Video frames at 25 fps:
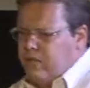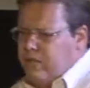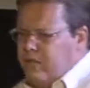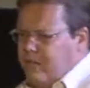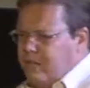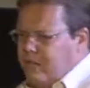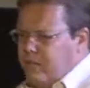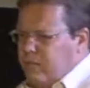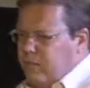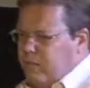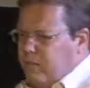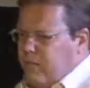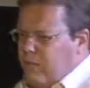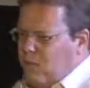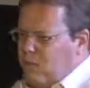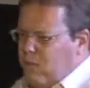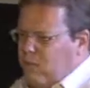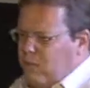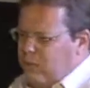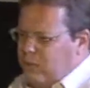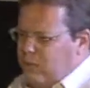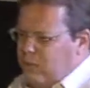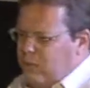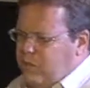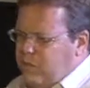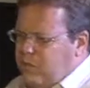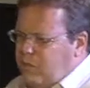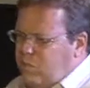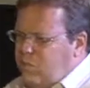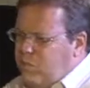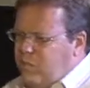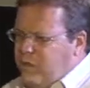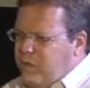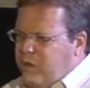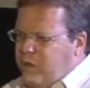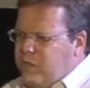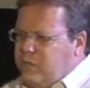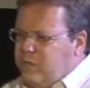they've got about 1.2
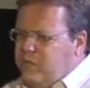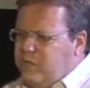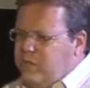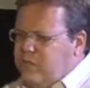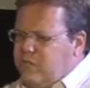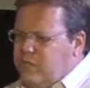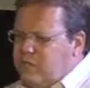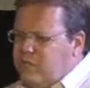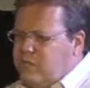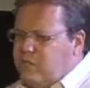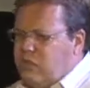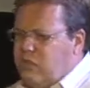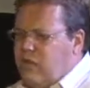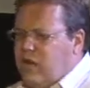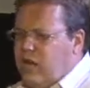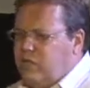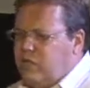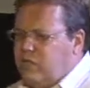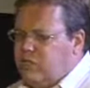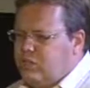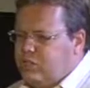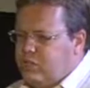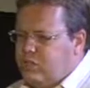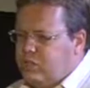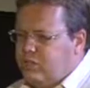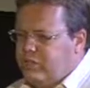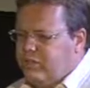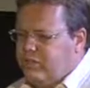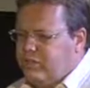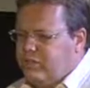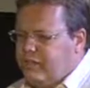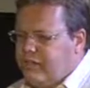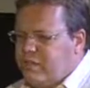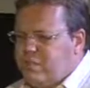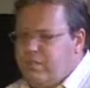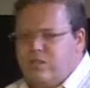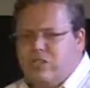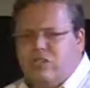million print subscribers, so
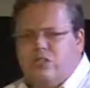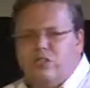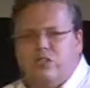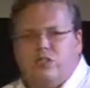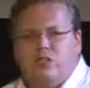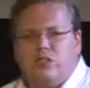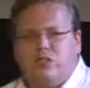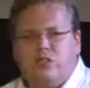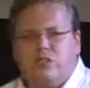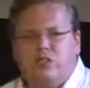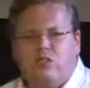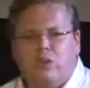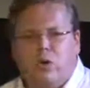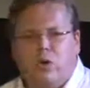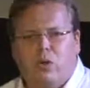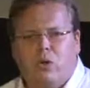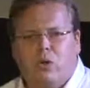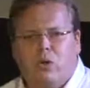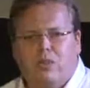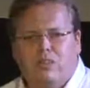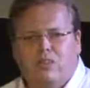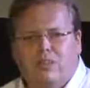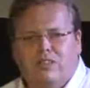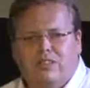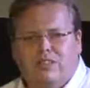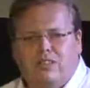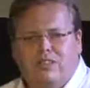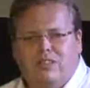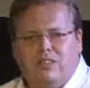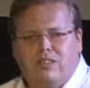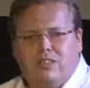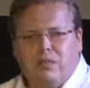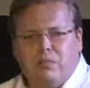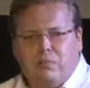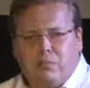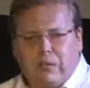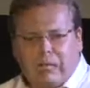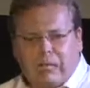for them it's still small,
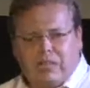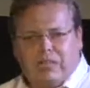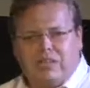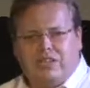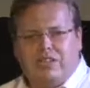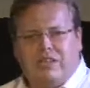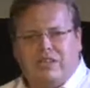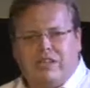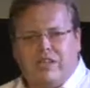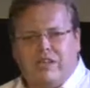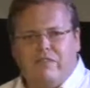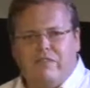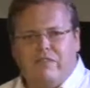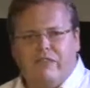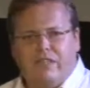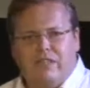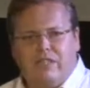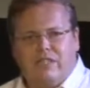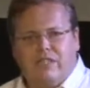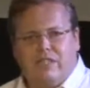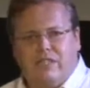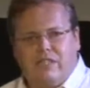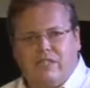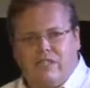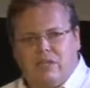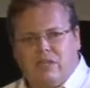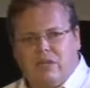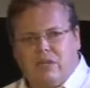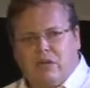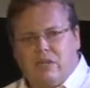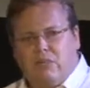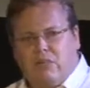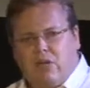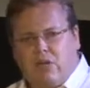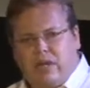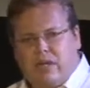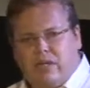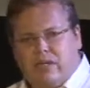but it's significant, and it's
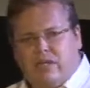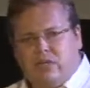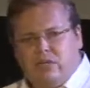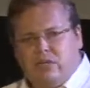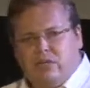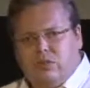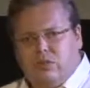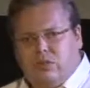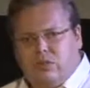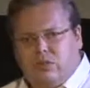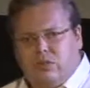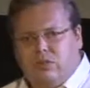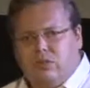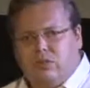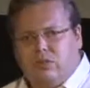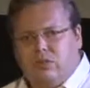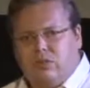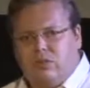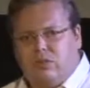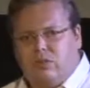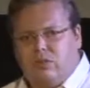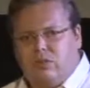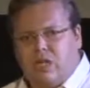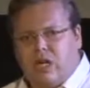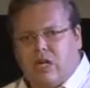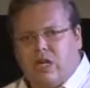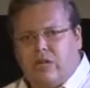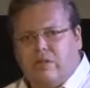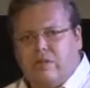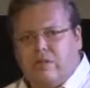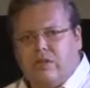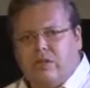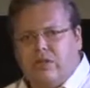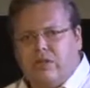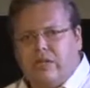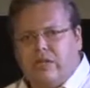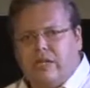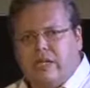somewhere to, to, to start
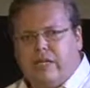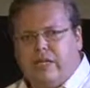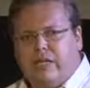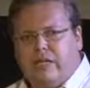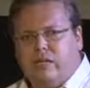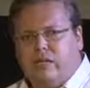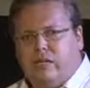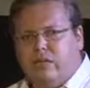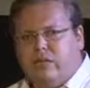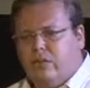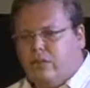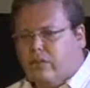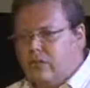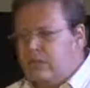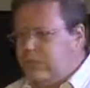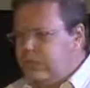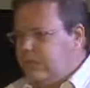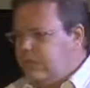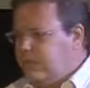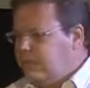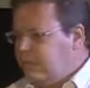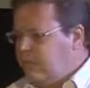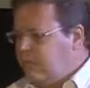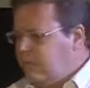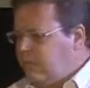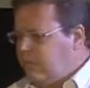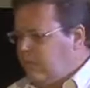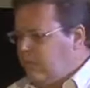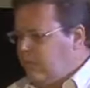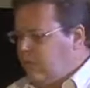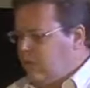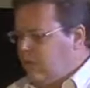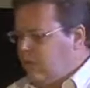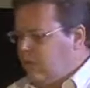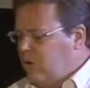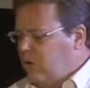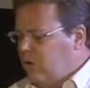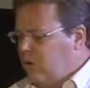building on, uh,
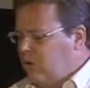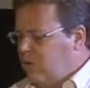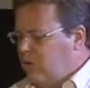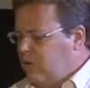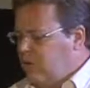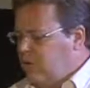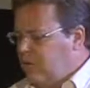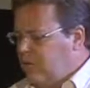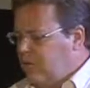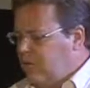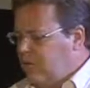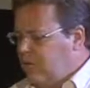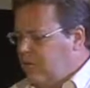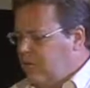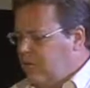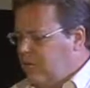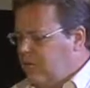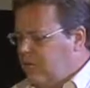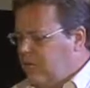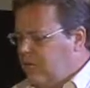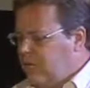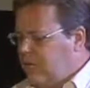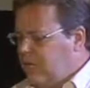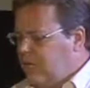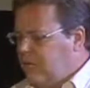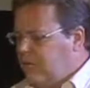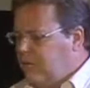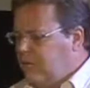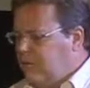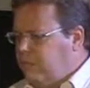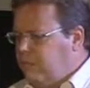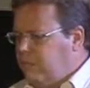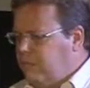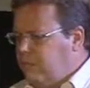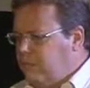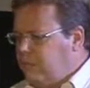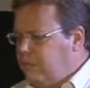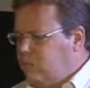on uh, and, and,
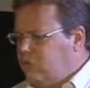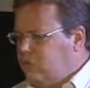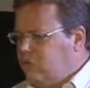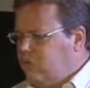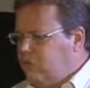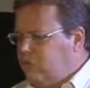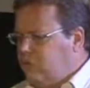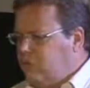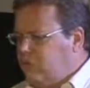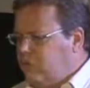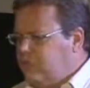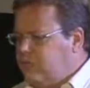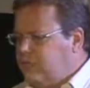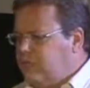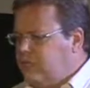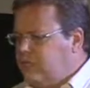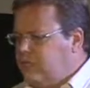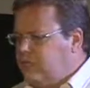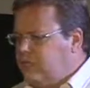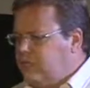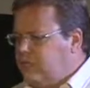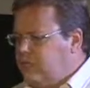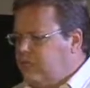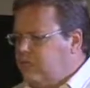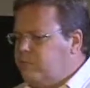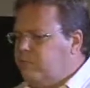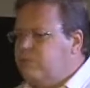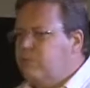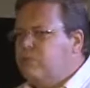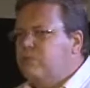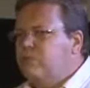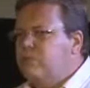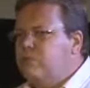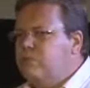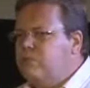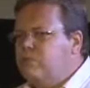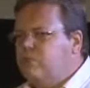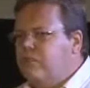and most important, it's, it's
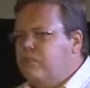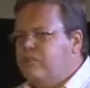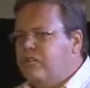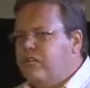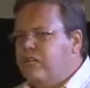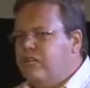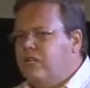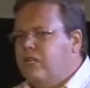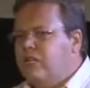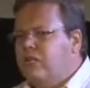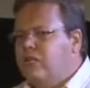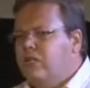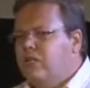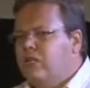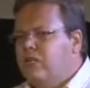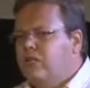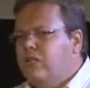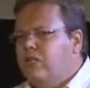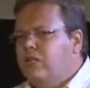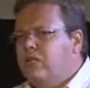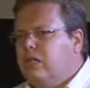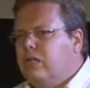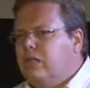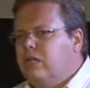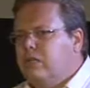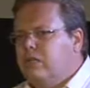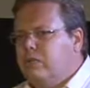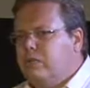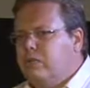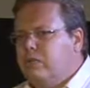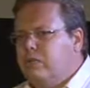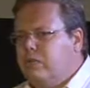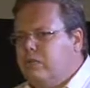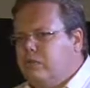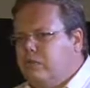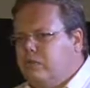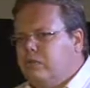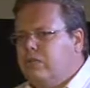profitable for them uh, to
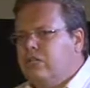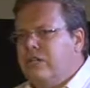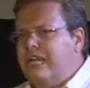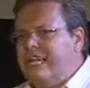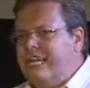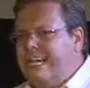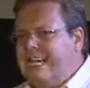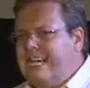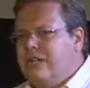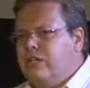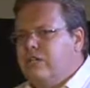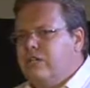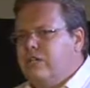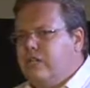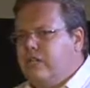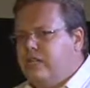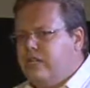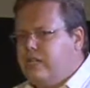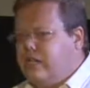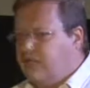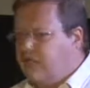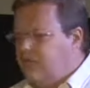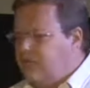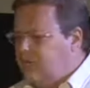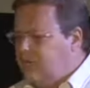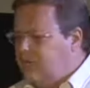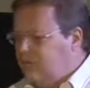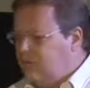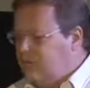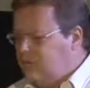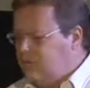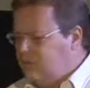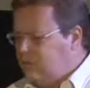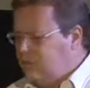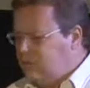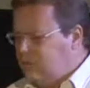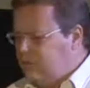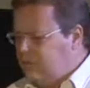produce engaging uh,
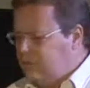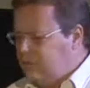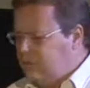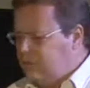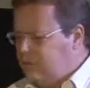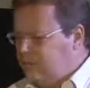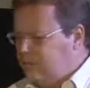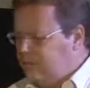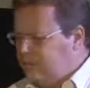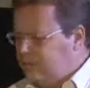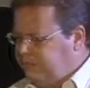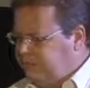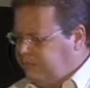content.